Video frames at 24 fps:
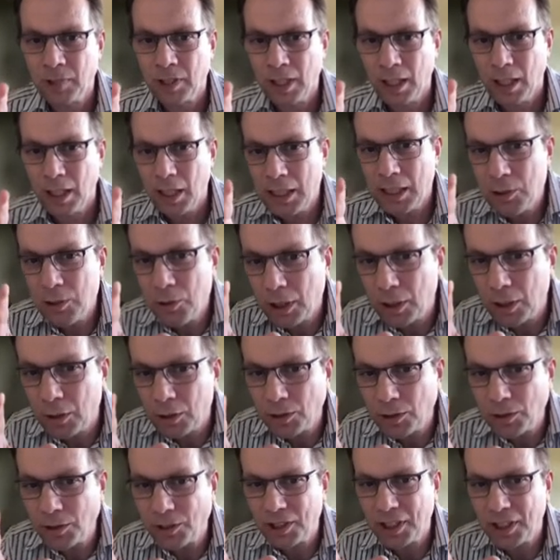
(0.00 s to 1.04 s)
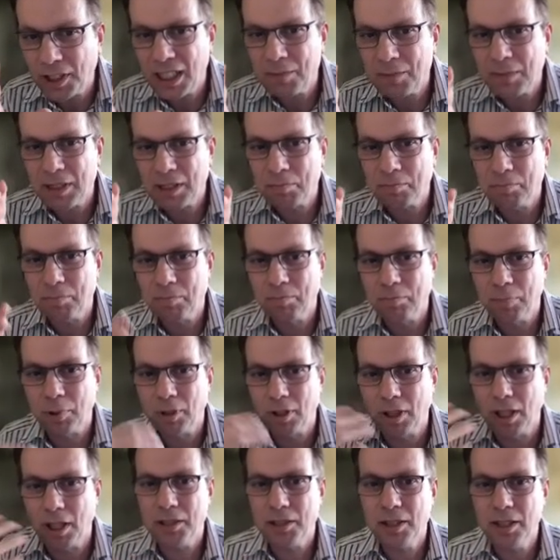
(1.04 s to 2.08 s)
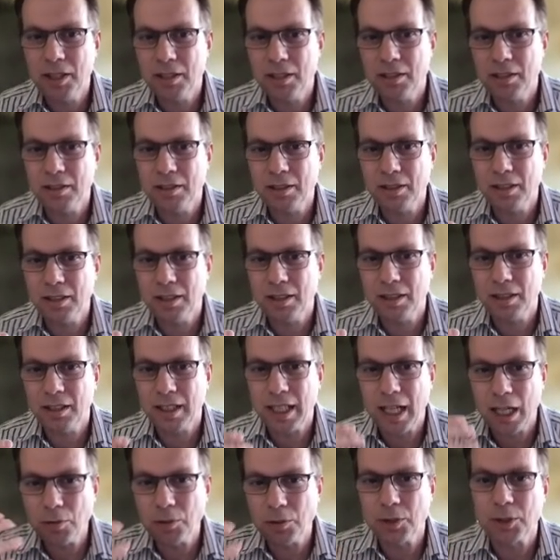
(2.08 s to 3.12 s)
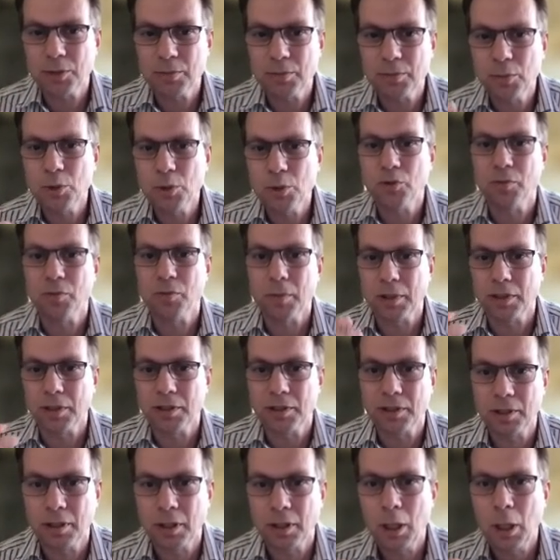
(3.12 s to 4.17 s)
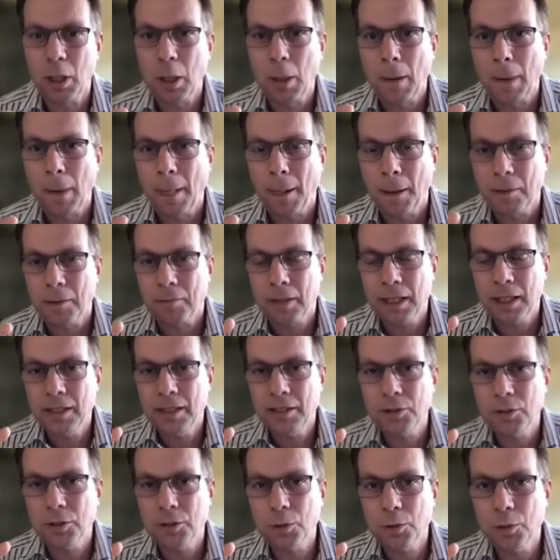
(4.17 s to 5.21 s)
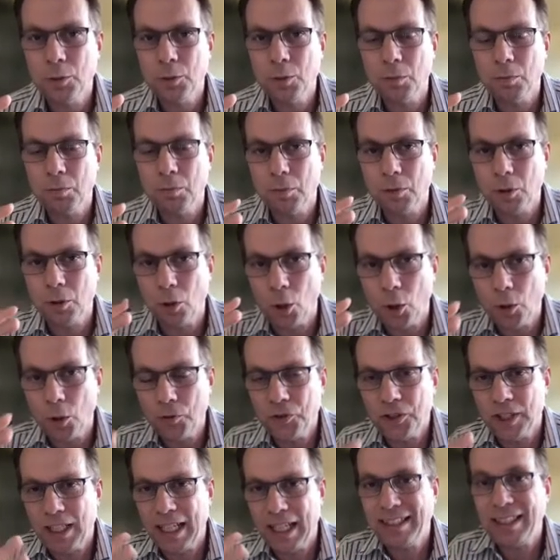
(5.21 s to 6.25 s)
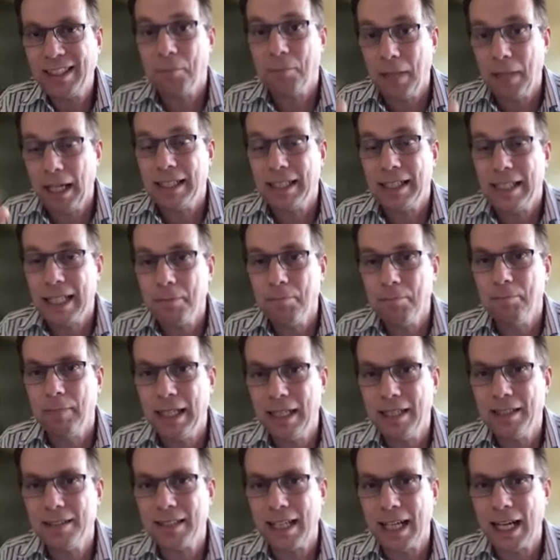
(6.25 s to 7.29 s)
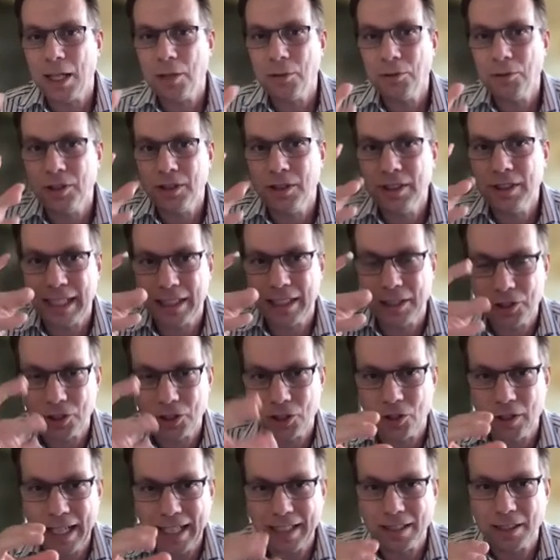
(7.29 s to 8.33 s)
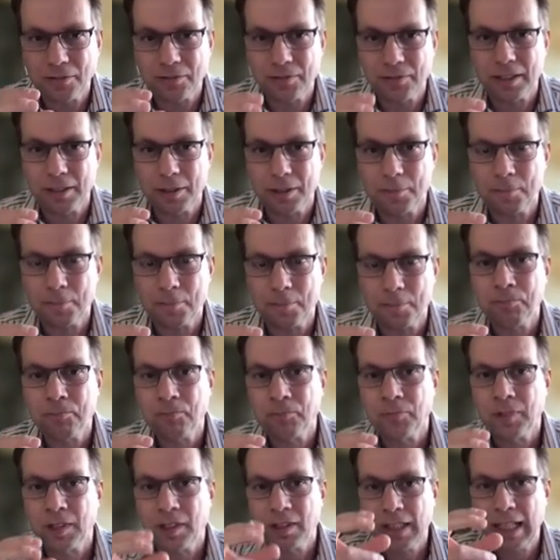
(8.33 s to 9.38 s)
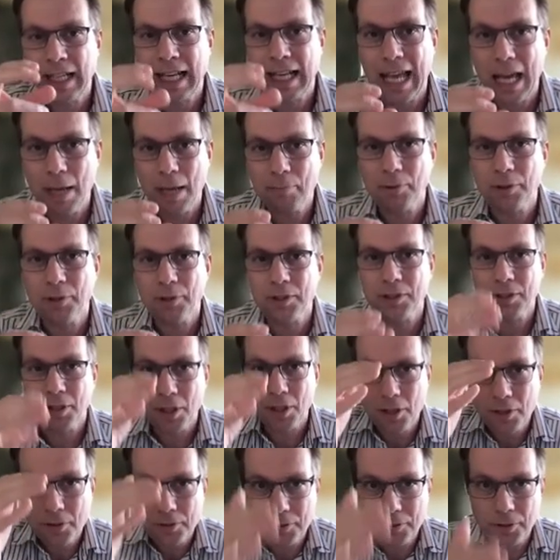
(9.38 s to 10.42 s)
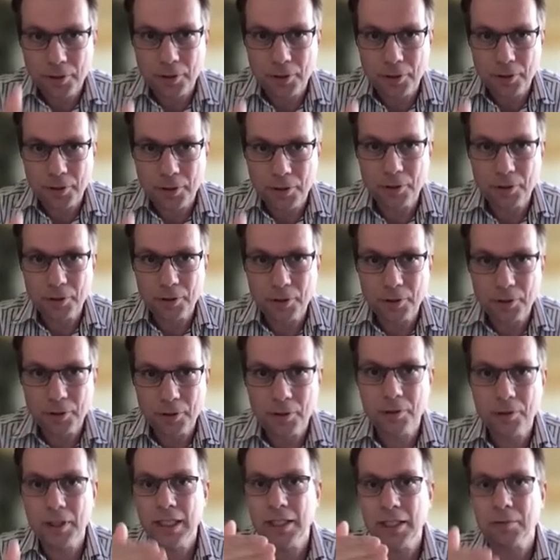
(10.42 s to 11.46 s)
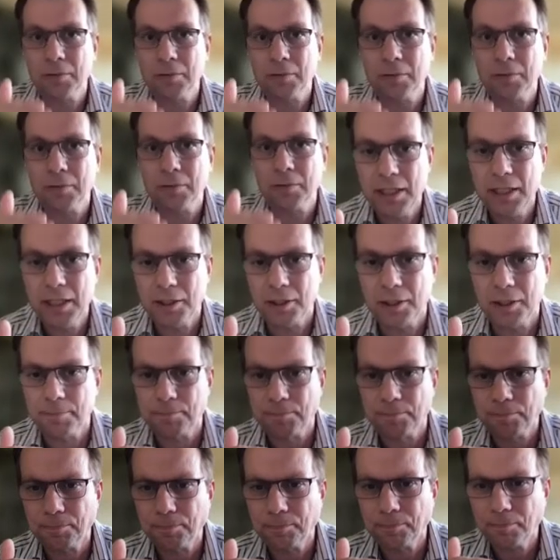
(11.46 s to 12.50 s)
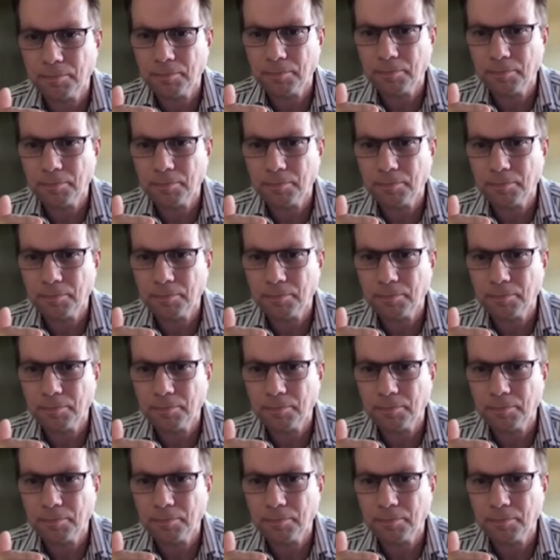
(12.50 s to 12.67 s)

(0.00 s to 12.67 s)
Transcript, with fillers: And you can also see them as Polanyian counter movements, right? To offset and again balance out the extractivism that happens through these regimes of accumulation.